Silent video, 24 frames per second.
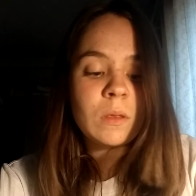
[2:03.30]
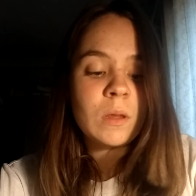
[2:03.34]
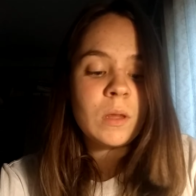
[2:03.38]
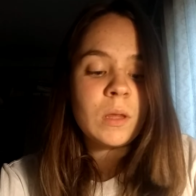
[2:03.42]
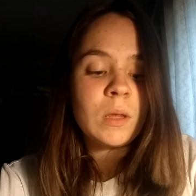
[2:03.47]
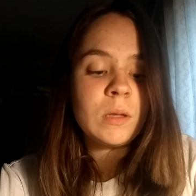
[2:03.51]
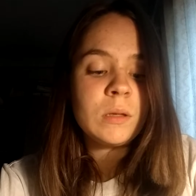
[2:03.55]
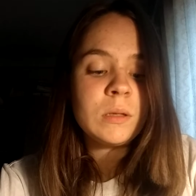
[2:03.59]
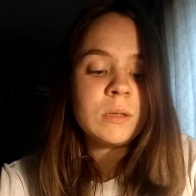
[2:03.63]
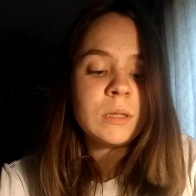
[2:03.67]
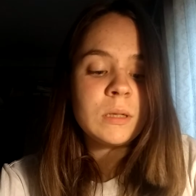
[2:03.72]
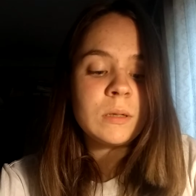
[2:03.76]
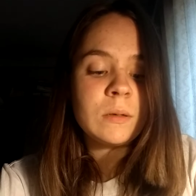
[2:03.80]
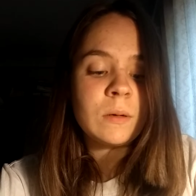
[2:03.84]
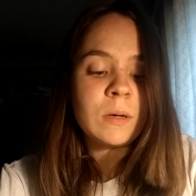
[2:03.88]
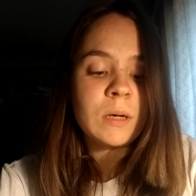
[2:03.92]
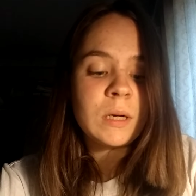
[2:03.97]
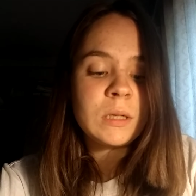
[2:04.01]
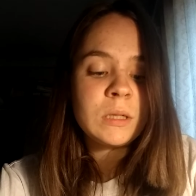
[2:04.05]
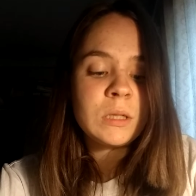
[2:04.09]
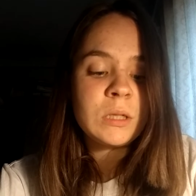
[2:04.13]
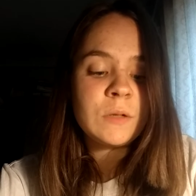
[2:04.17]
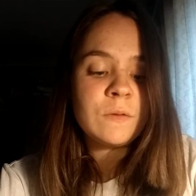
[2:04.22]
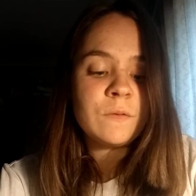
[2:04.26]
In the
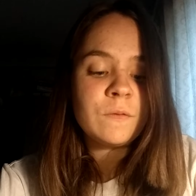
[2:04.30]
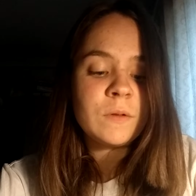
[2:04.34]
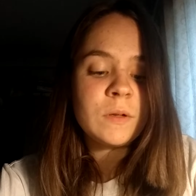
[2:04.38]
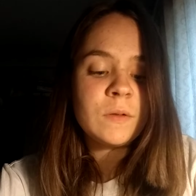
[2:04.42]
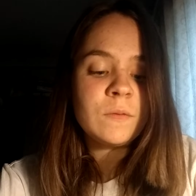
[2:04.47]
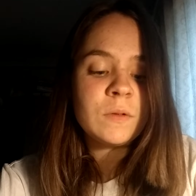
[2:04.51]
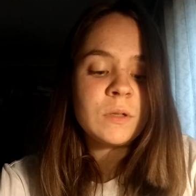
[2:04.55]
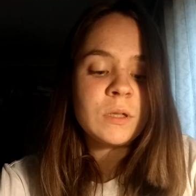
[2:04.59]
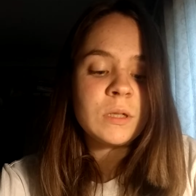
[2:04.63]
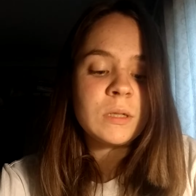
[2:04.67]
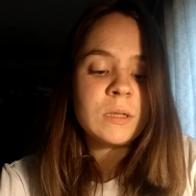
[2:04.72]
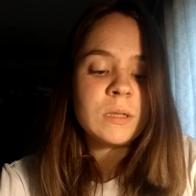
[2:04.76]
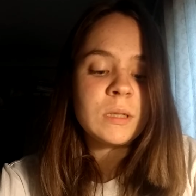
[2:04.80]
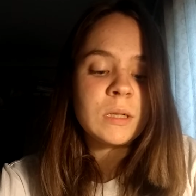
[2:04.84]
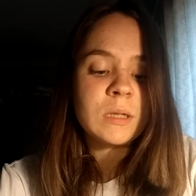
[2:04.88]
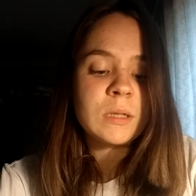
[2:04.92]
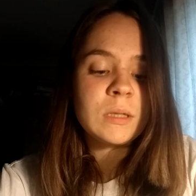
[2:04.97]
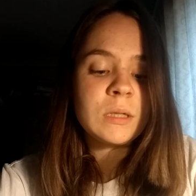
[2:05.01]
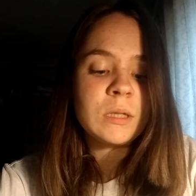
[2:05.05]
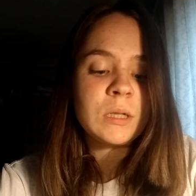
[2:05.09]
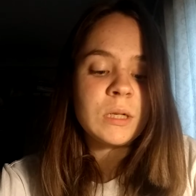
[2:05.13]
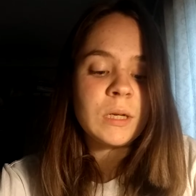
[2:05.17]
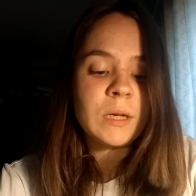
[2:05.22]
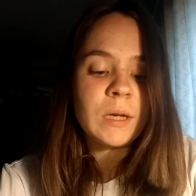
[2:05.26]
last
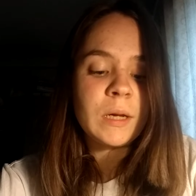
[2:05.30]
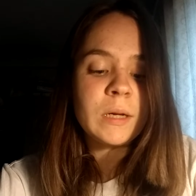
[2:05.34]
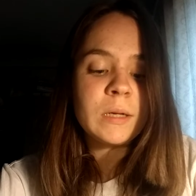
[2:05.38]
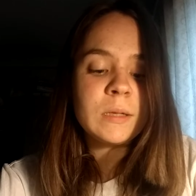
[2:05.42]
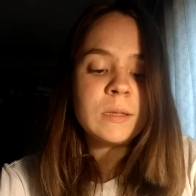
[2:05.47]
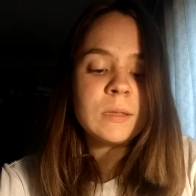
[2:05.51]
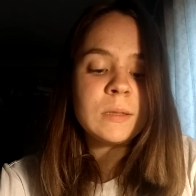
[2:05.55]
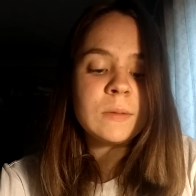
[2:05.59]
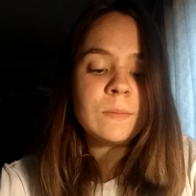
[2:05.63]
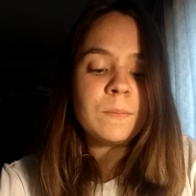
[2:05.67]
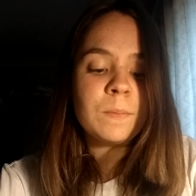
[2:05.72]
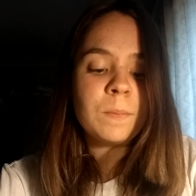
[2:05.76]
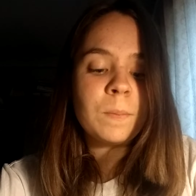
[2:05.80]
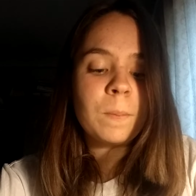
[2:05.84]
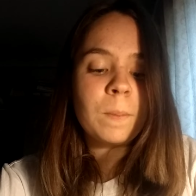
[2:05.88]
50-60 years,